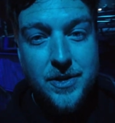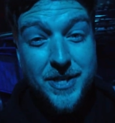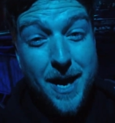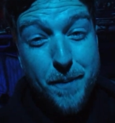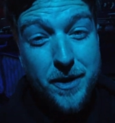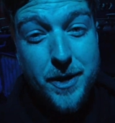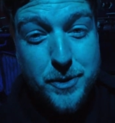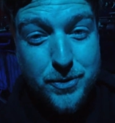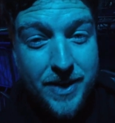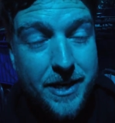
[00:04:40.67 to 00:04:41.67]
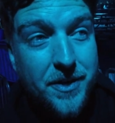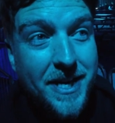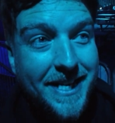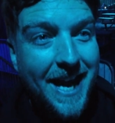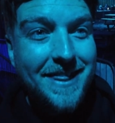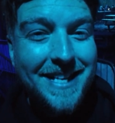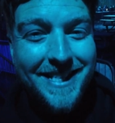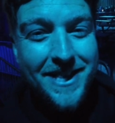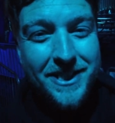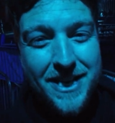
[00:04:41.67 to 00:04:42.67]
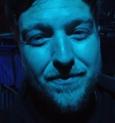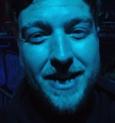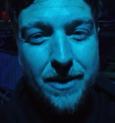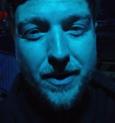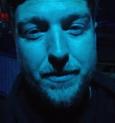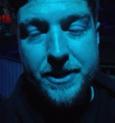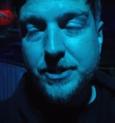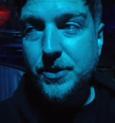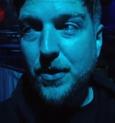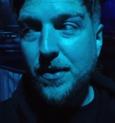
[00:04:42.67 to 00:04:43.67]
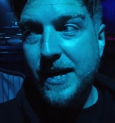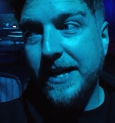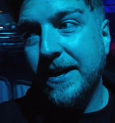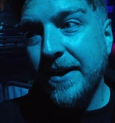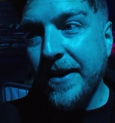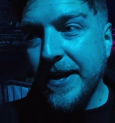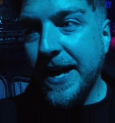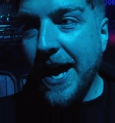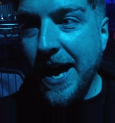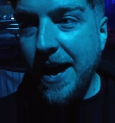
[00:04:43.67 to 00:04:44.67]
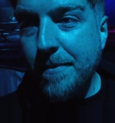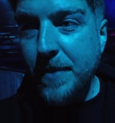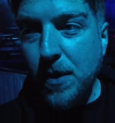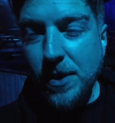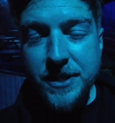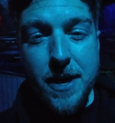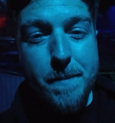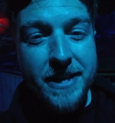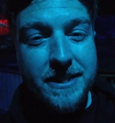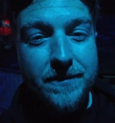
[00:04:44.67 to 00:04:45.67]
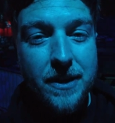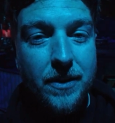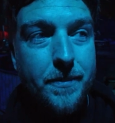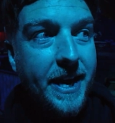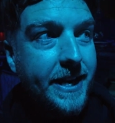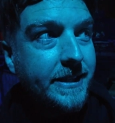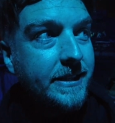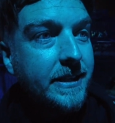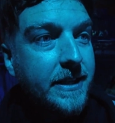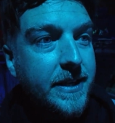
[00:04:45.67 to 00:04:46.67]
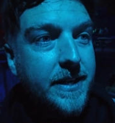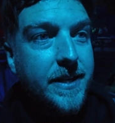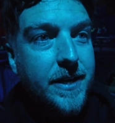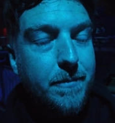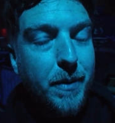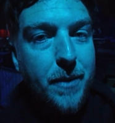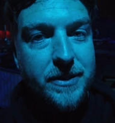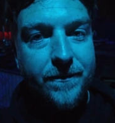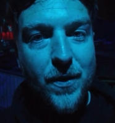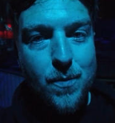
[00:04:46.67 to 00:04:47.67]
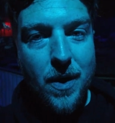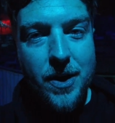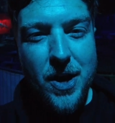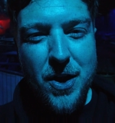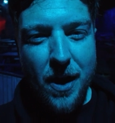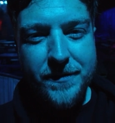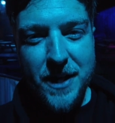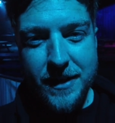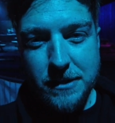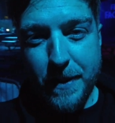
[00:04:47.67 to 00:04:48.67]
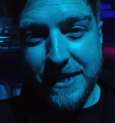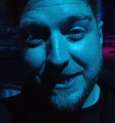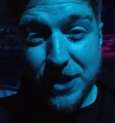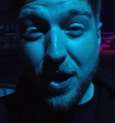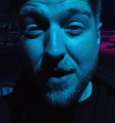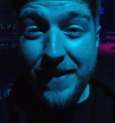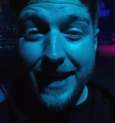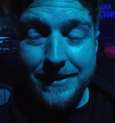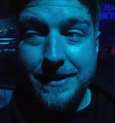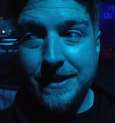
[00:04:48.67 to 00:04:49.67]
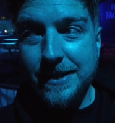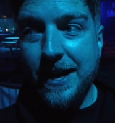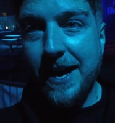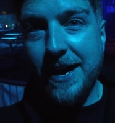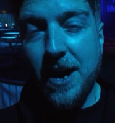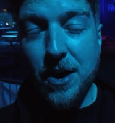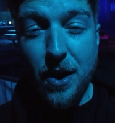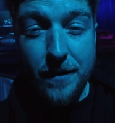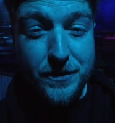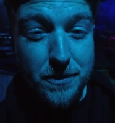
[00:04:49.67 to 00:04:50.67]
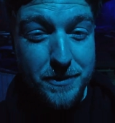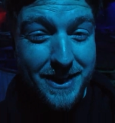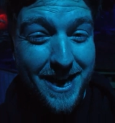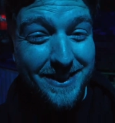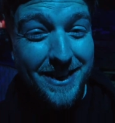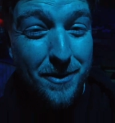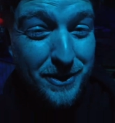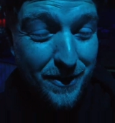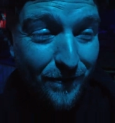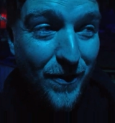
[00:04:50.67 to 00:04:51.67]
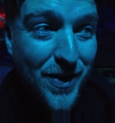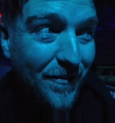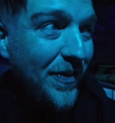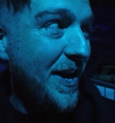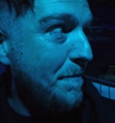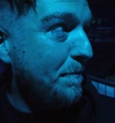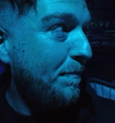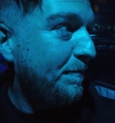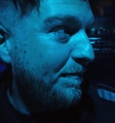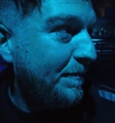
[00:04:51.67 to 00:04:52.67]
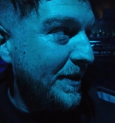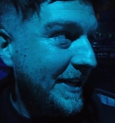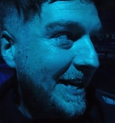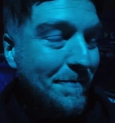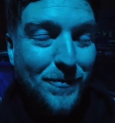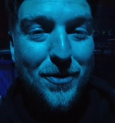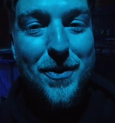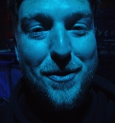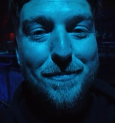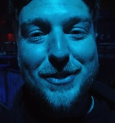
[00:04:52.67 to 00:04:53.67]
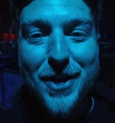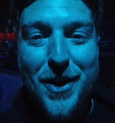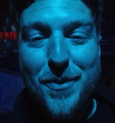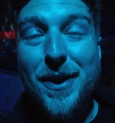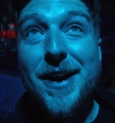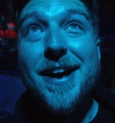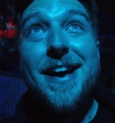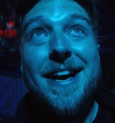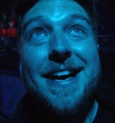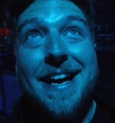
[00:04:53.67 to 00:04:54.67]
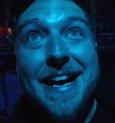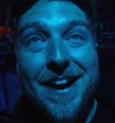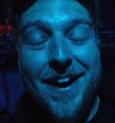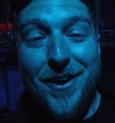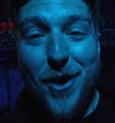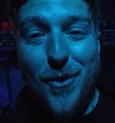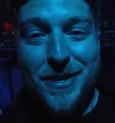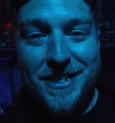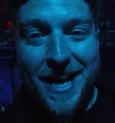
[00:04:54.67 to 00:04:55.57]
So yeah, Pogo's was really good. Again, they set the scene really well with the story. It wasn't a massively long maze, but it was a fun one. A lot of tight spaces, a lot of actors in there, a lot of jump scares. I was at the front of the bloody group, so I got all the